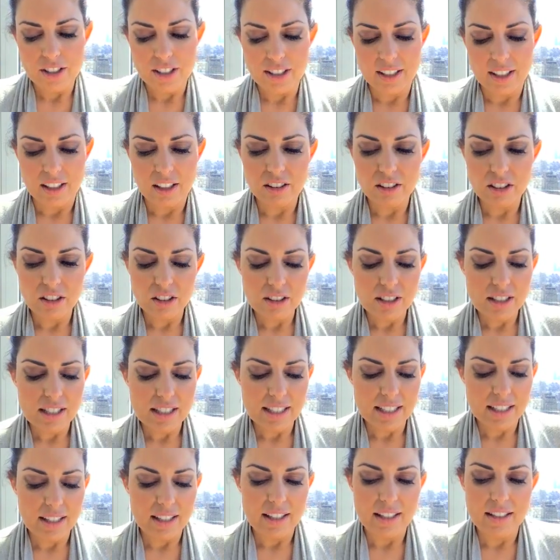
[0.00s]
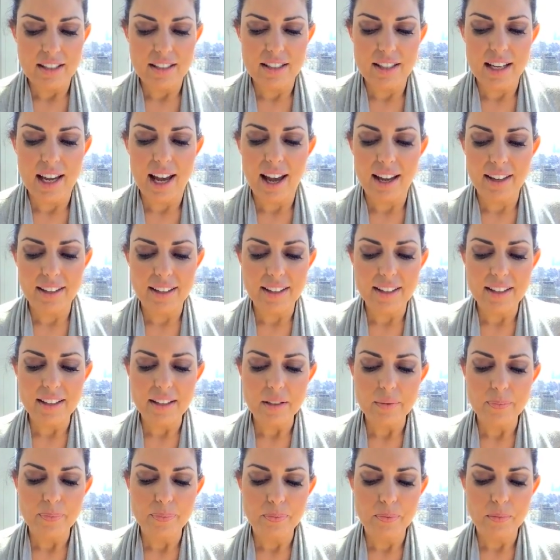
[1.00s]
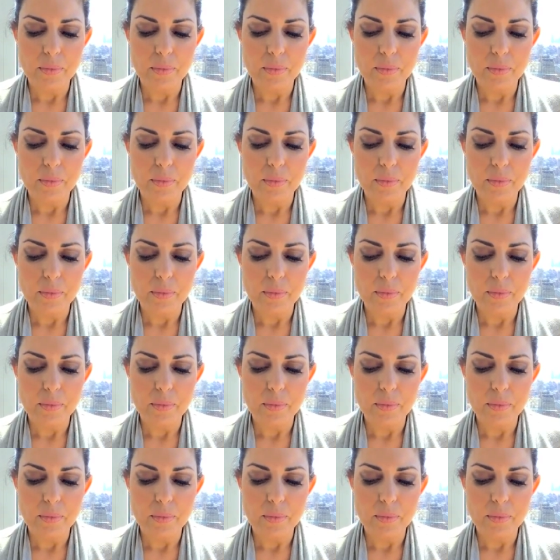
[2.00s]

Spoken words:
to get a little sticky and tacky,